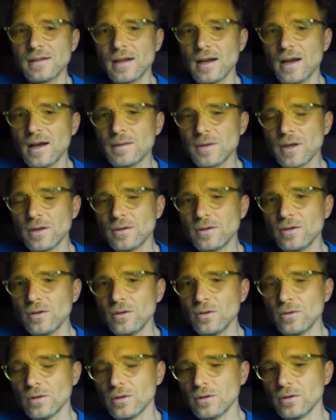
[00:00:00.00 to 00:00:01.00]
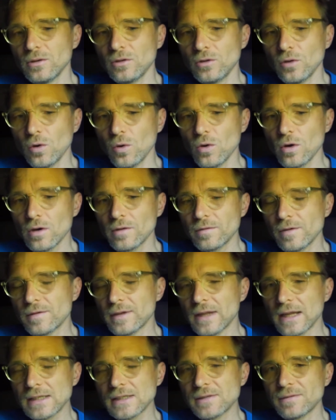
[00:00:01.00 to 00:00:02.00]
I'm going to talk for the
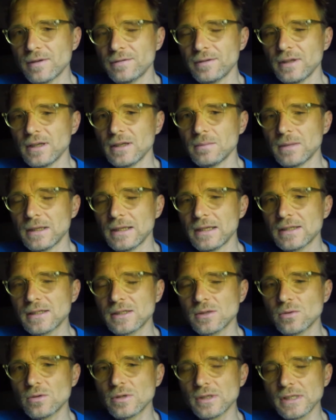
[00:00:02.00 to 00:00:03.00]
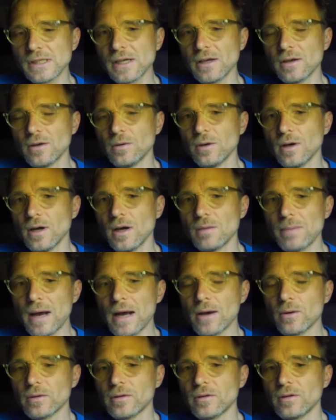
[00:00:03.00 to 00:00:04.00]
next 15 minutes or so
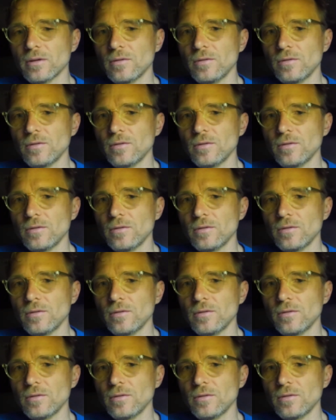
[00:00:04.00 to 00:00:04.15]
about